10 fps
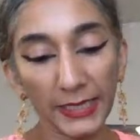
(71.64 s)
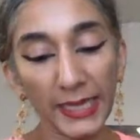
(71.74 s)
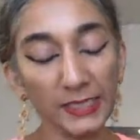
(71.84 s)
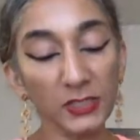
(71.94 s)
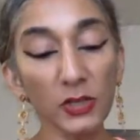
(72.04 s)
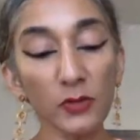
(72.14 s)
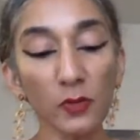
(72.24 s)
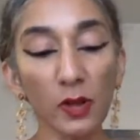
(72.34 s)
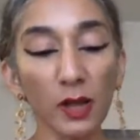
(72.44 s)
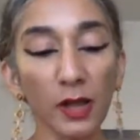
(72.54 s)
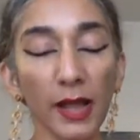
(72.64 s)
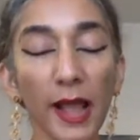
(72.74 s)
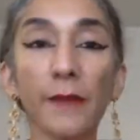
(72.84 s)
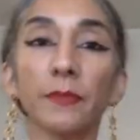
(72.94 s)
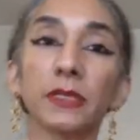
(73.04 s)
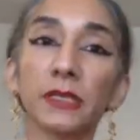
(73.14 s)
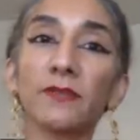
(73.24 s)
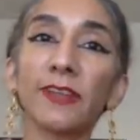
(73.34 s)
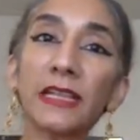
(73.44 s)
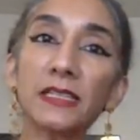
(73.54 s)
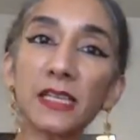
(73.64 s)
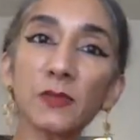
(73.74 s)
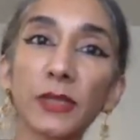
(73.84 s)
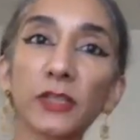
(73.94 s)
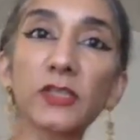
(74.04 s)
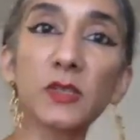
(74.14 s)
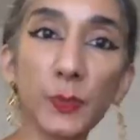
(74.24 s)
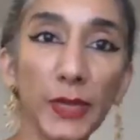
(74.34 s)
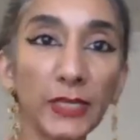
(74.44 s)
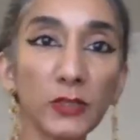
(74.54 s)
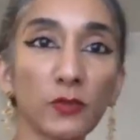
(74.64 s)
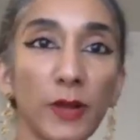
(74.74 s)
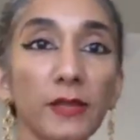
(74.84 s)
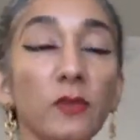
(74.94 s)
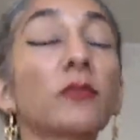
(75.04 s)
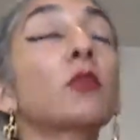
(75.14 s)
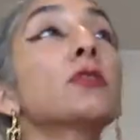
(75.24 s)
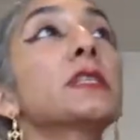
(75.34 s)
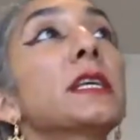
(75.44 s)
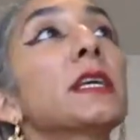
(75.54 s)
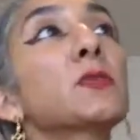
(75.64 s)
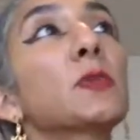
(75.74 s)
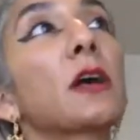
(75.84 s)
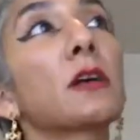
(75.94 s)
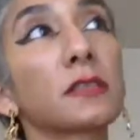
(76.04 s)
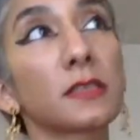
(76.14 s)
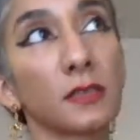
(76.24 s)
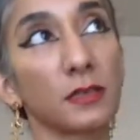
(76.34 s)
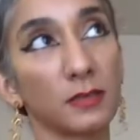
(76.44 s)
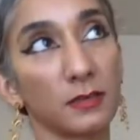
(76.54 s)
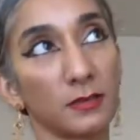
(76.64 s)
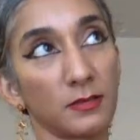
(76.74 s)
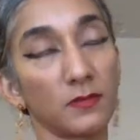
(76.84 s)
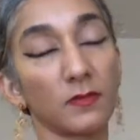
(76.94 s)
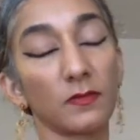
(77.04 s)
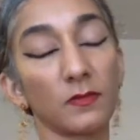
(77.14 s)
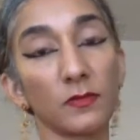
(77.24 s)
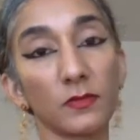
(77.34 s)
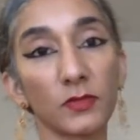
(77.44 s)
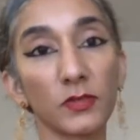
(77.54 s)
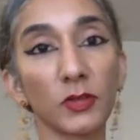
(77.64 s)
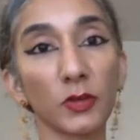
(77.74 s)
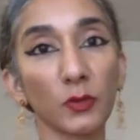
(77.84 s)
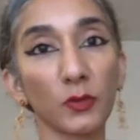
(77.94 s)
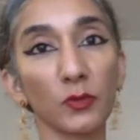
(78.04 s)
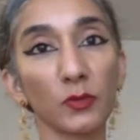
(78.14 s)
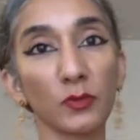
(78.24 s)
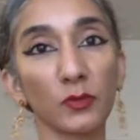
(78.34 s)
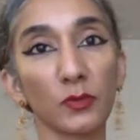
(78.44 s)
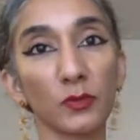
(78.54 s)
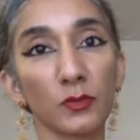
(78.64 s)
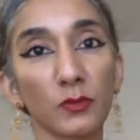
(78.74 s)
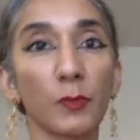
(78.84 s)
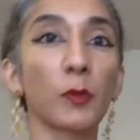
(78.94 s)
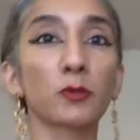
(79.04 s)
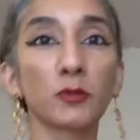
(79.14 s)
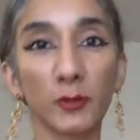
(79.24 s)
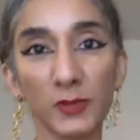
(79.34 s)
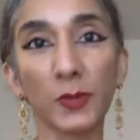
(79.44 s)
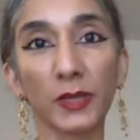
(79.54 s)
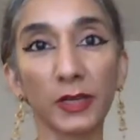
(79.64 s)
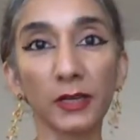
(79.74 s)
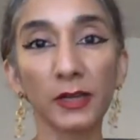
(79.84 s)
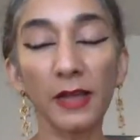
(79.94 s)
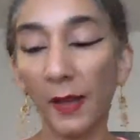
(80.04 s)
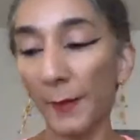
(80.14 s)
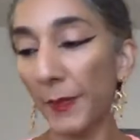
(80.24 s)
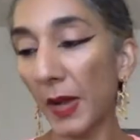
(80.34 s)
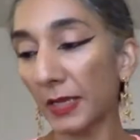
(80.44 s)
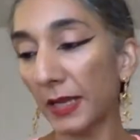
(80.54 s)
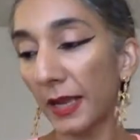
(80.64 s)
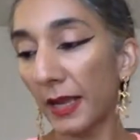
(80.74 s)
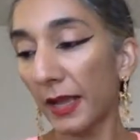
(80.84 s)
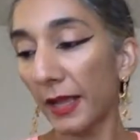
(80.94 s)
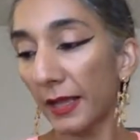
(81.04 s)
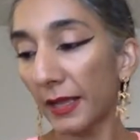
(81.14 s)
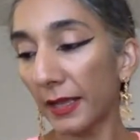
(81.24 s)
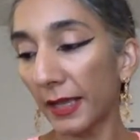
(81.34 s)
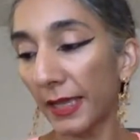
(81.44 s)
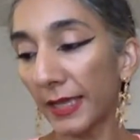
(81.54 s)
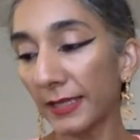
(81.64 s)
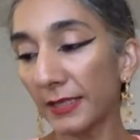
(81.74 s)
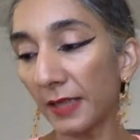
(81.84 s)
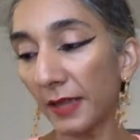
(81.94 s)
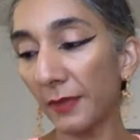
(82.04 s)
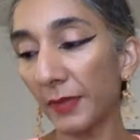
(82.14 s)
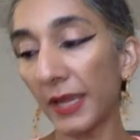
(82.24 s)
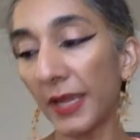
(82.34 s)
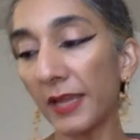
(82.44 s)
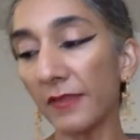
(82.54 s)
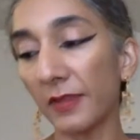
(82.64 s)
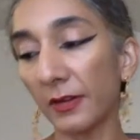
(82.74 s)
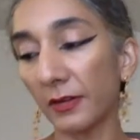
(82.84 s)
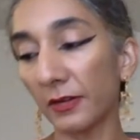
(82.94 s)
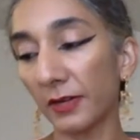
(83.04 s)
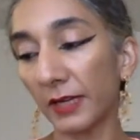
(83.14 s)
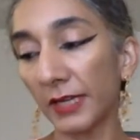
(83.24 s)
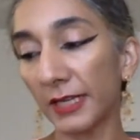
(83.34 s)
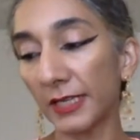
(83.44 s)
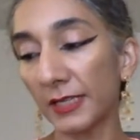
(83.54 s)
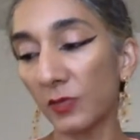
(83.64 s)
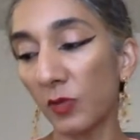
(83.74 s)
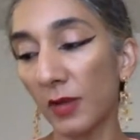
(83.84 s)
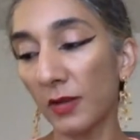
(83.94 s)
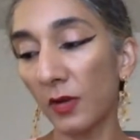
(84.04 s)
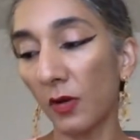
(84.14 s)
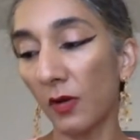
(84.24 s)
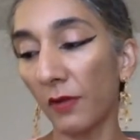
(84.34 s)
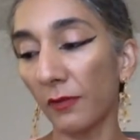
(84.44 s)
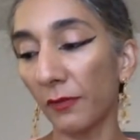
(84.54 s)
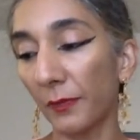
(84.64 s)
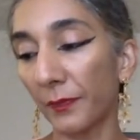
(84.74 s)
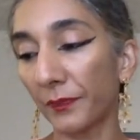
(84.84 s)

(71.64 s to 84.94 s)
Yes, so Hamlet invades his mother's space, right? Of course, he has been asked to go report to his mother, but his behavior is one of